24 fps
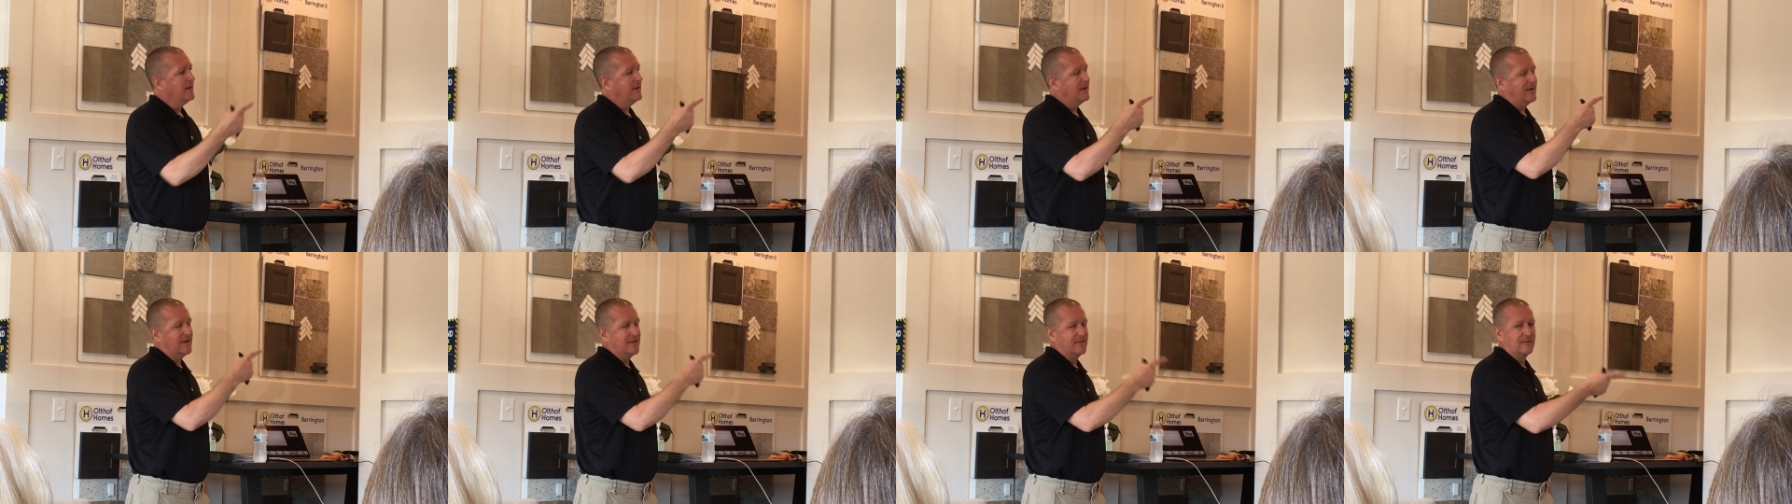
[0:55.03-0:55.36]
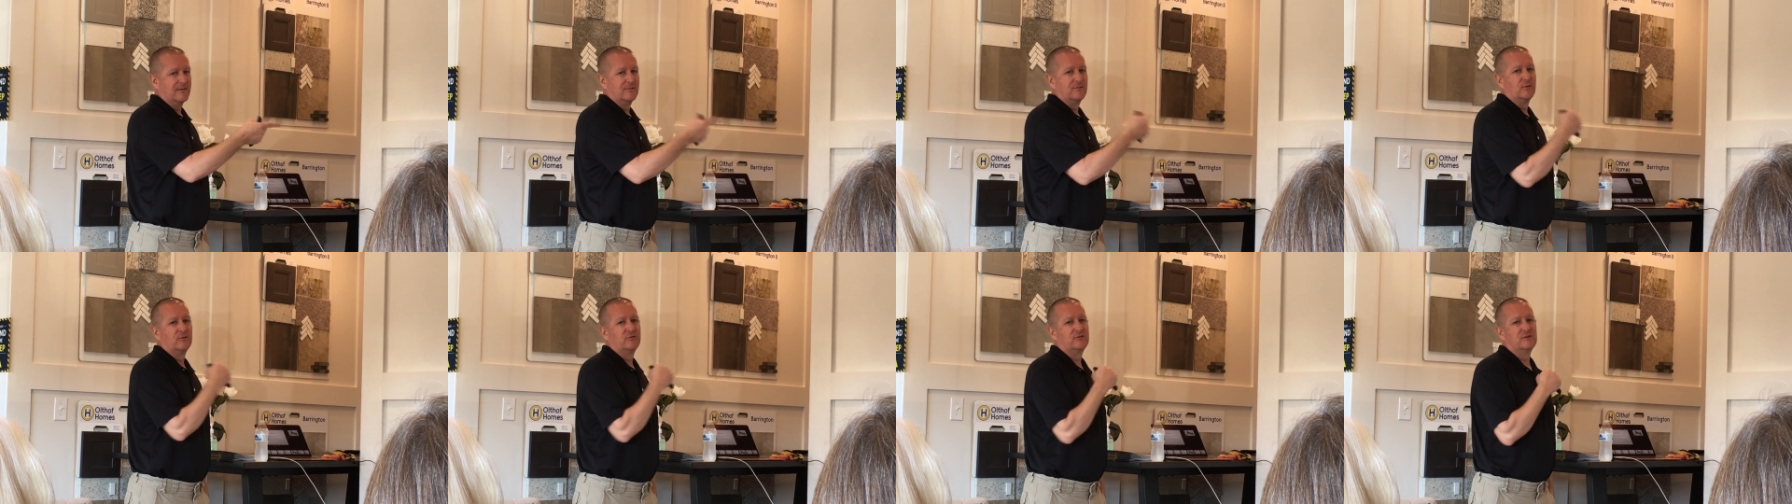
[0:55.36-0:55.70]
And
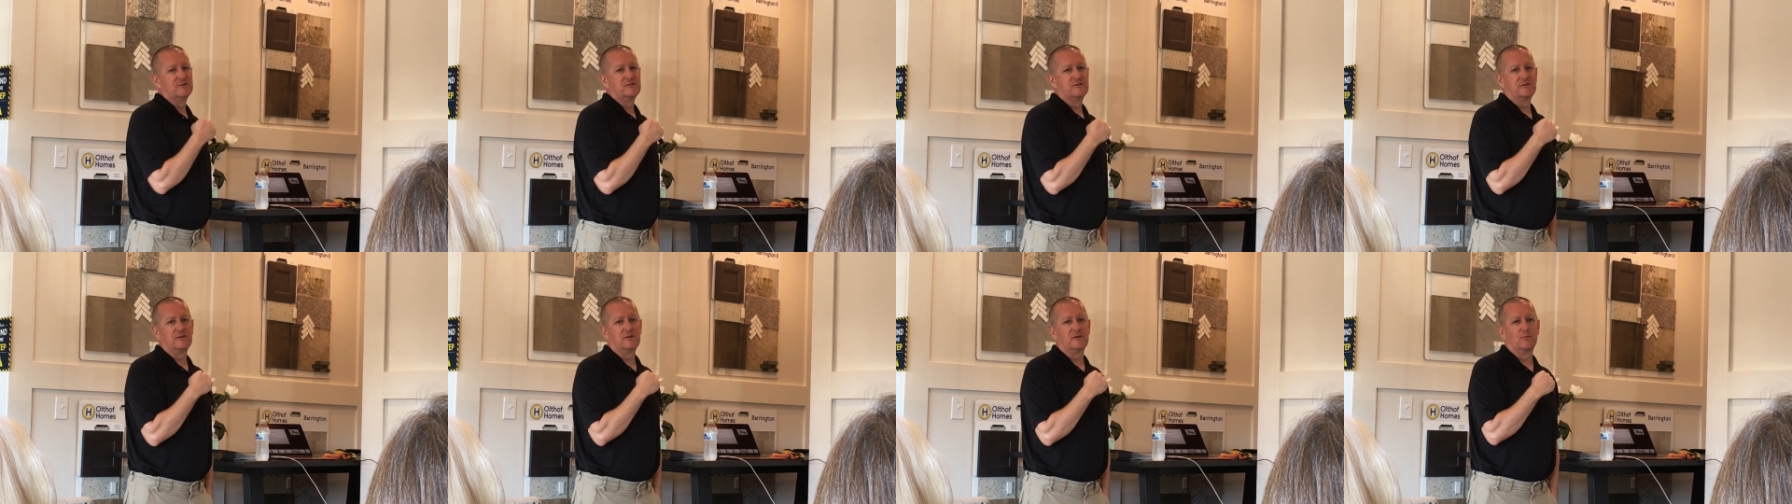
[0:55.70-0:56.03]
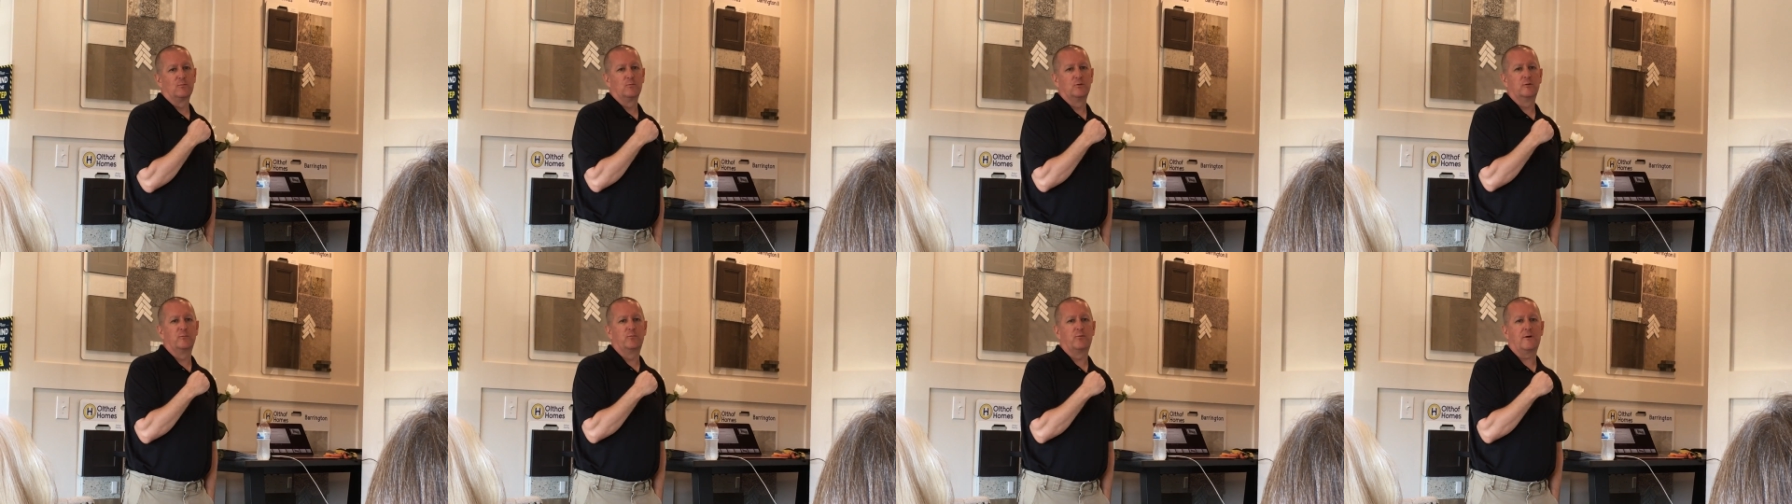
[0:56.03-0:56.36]
then those engineered
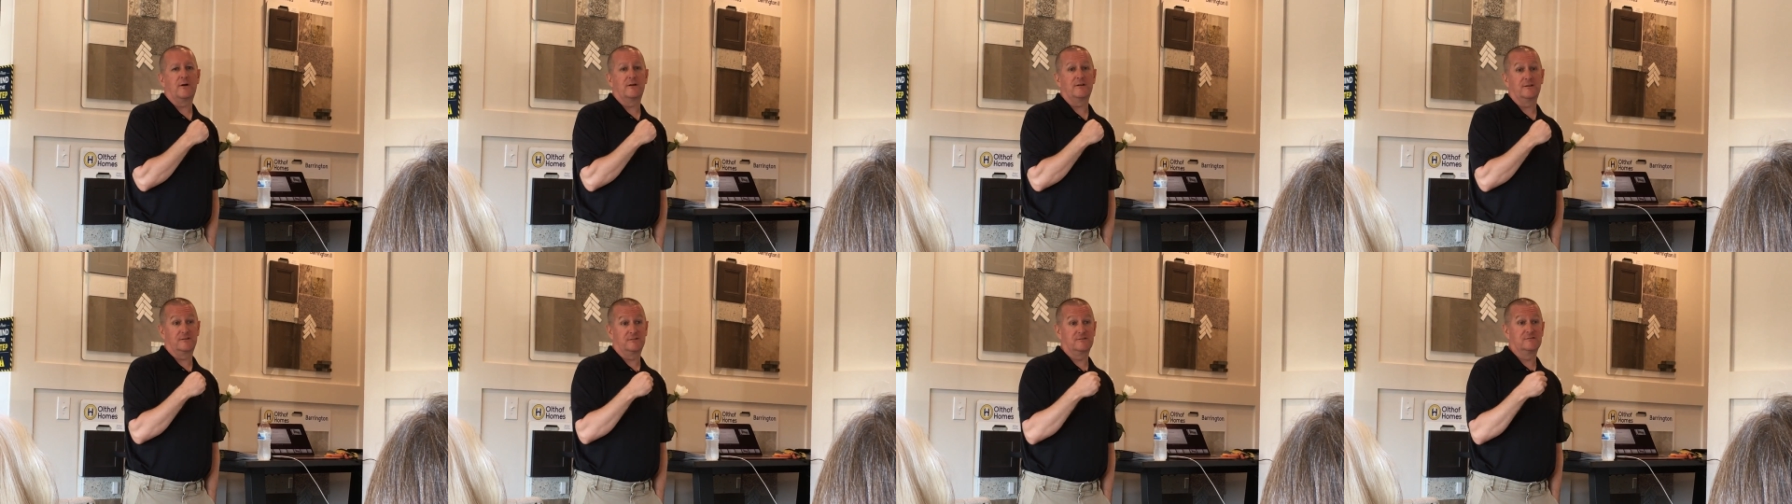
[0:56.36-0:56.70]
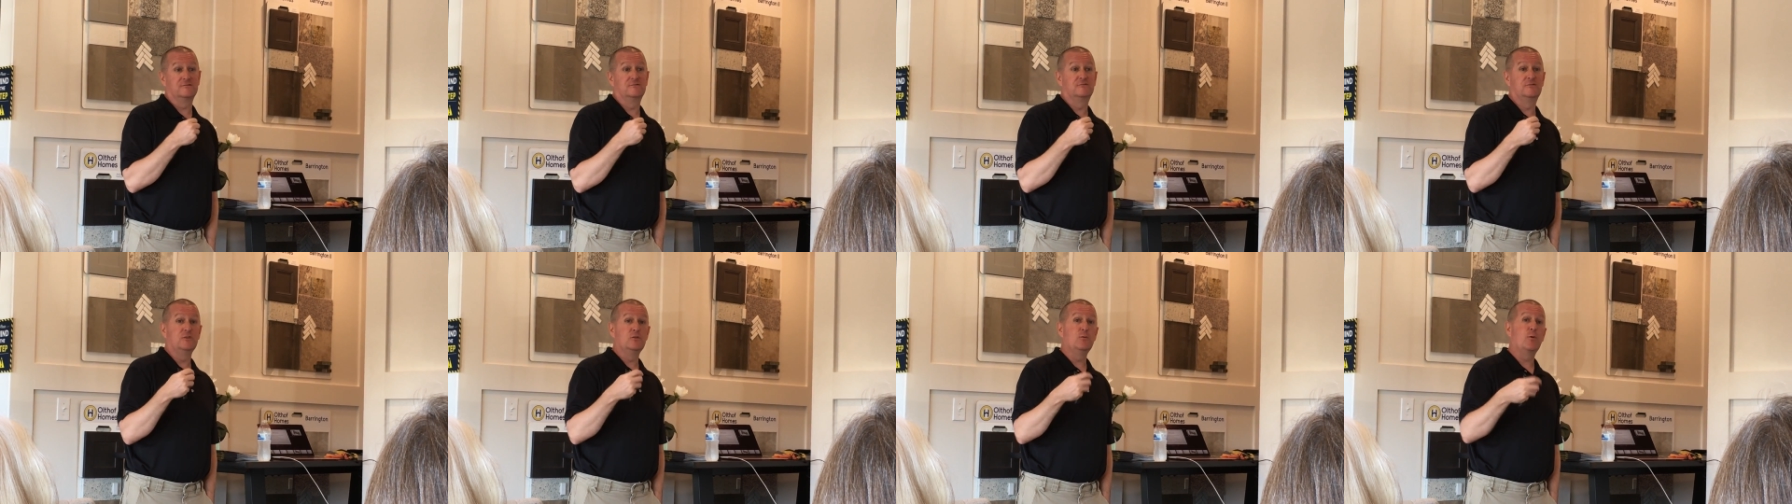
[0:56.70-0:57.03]
wood products
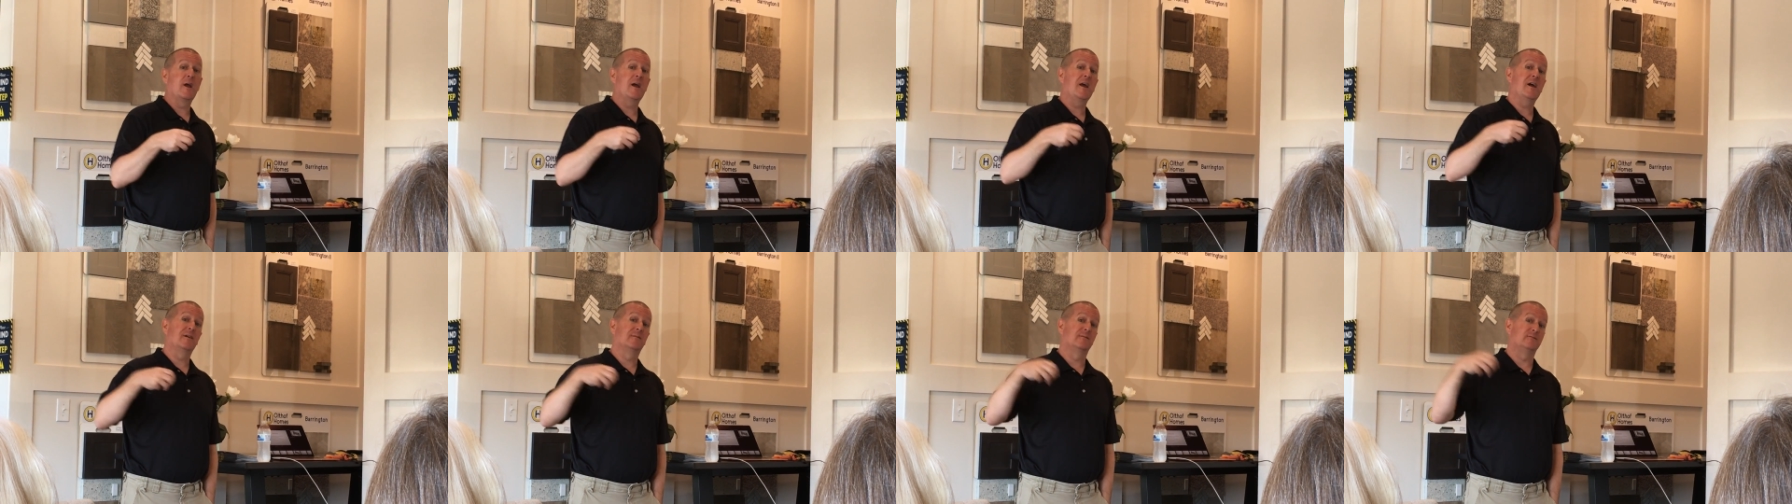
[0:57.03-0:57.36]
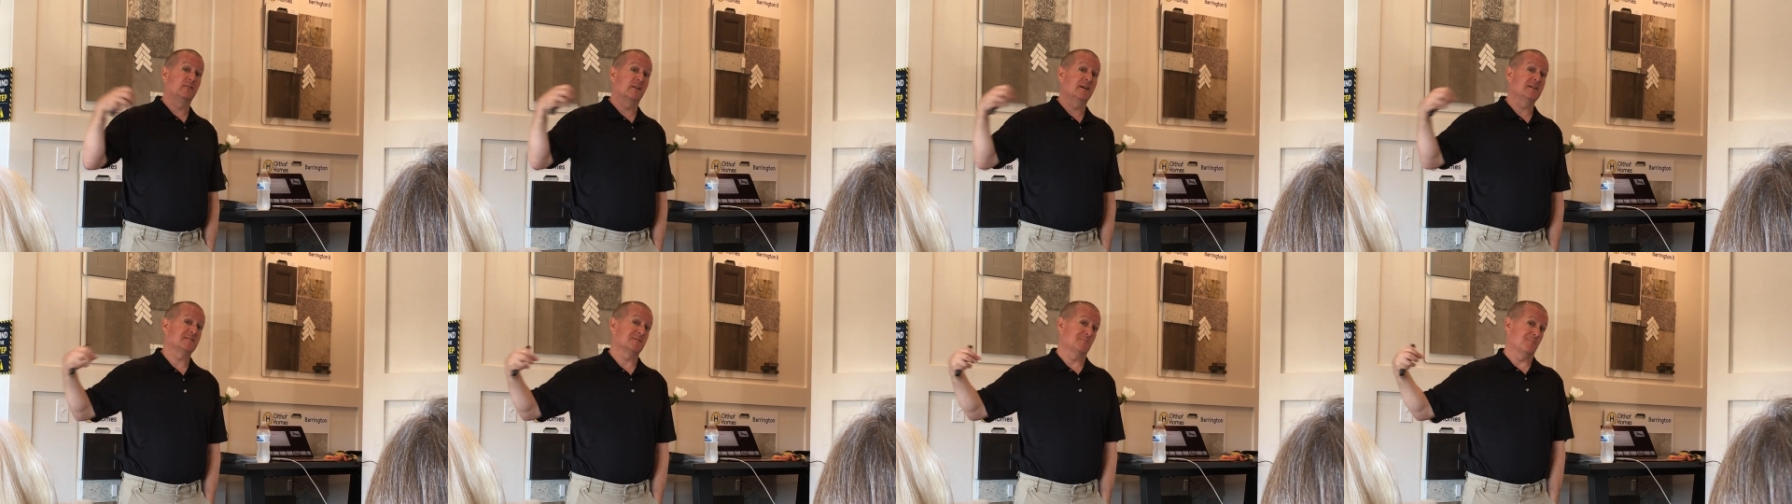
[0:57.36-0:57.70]
do have
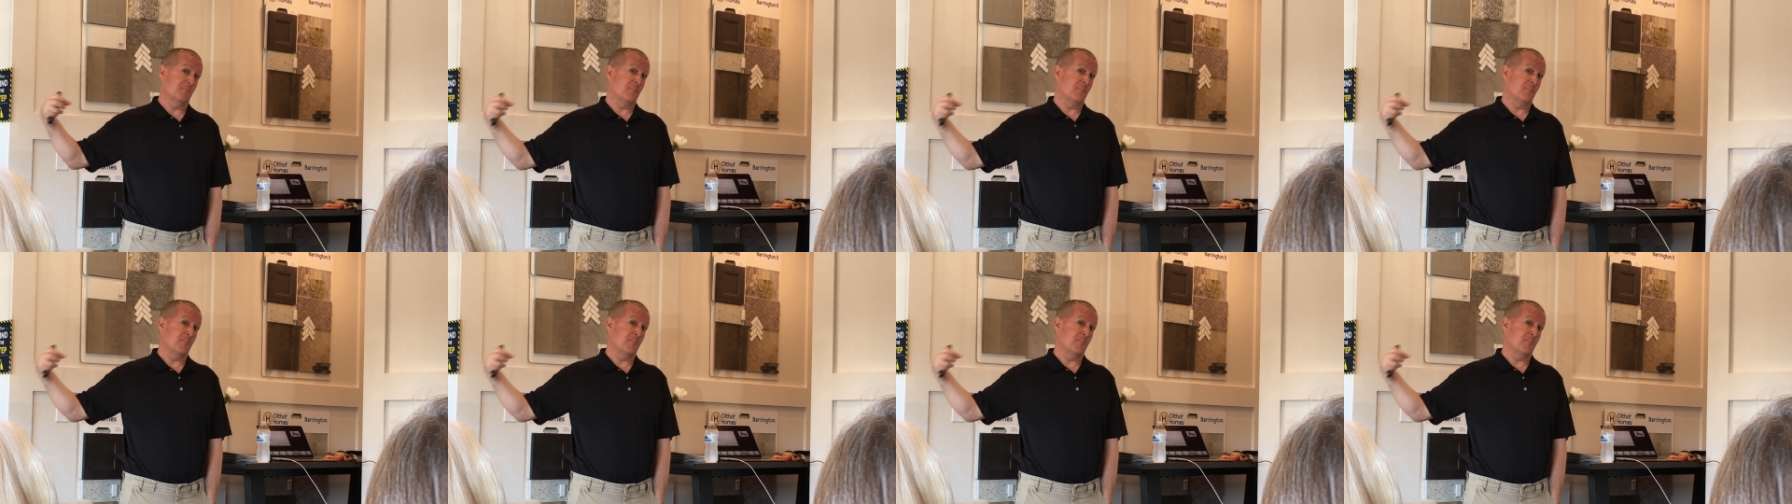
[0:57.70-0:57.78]
less